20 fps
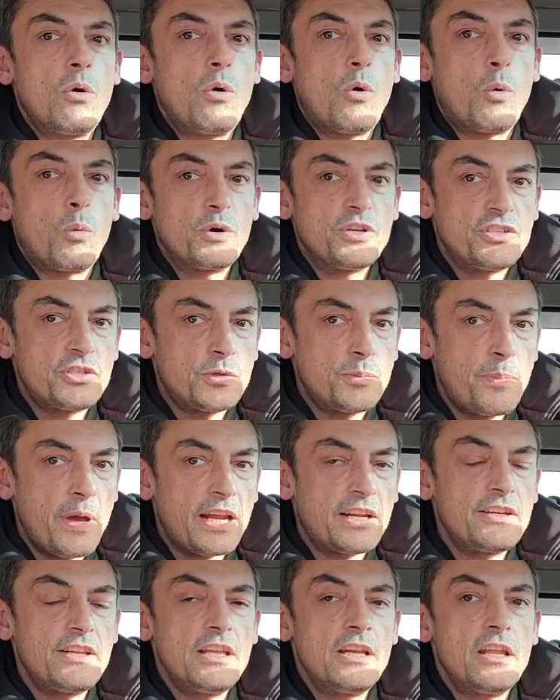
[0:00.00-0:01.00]
or
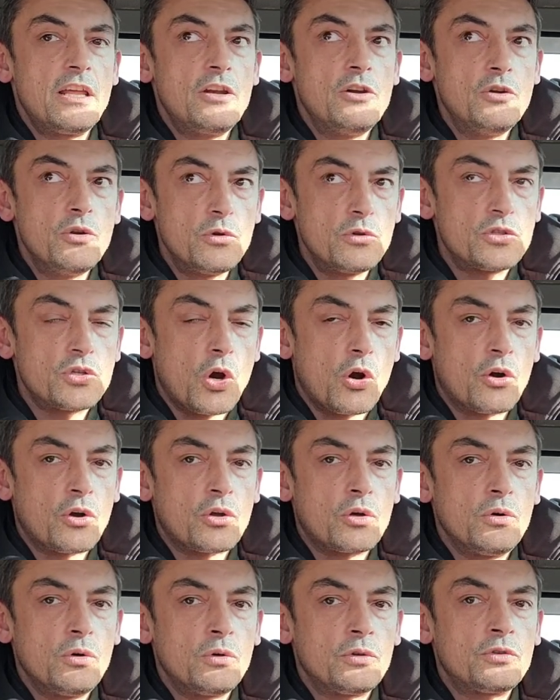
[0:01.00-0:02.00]
respected news
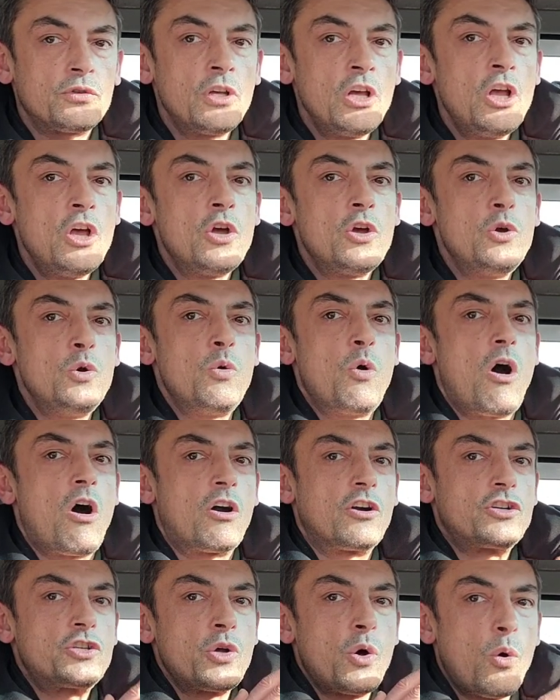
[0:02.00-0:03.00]
articles who
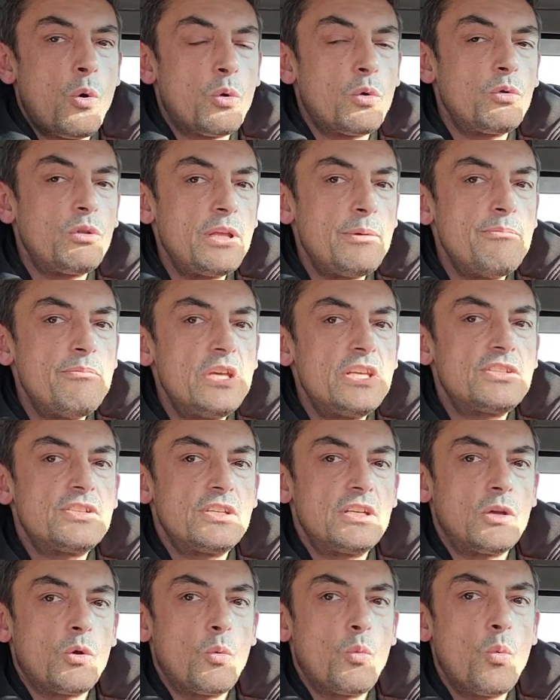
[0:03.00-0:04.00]
are totally
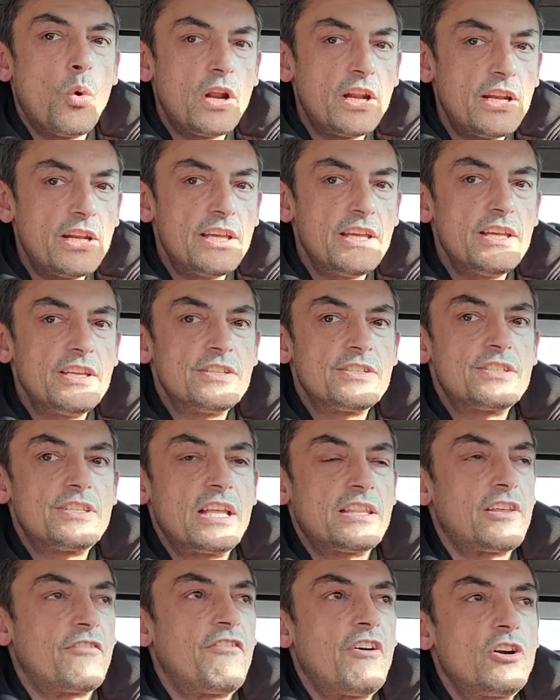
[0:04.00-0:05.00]
missing what it is
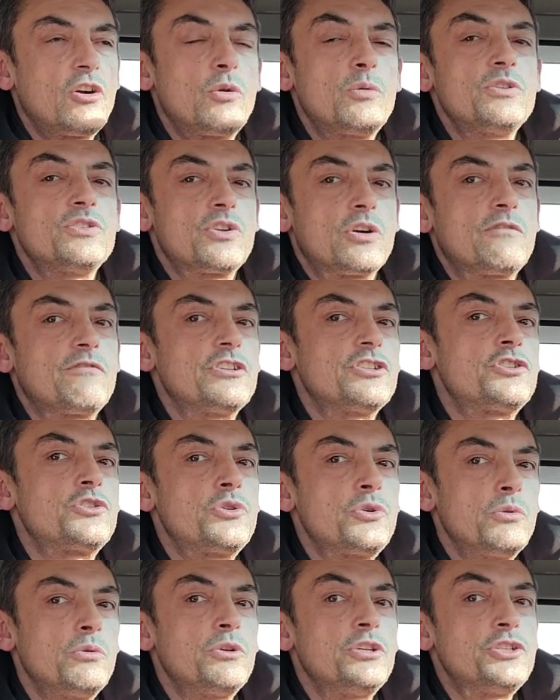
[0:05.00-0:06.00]
that the Federal Reserve is
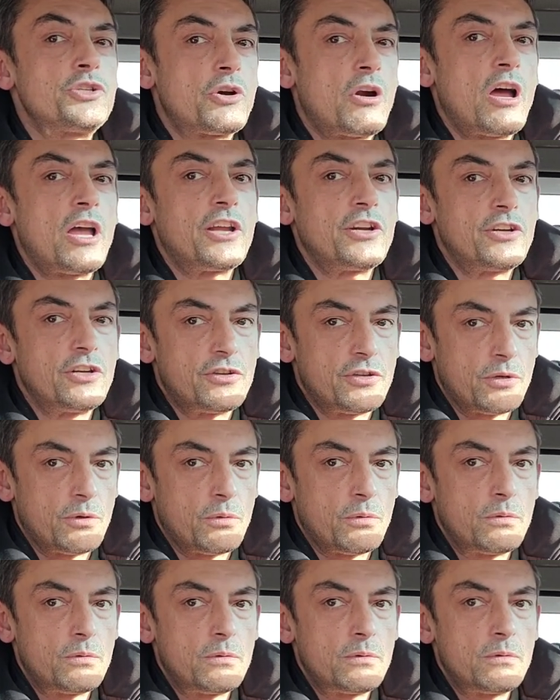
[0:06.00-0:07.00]
truly trying to do,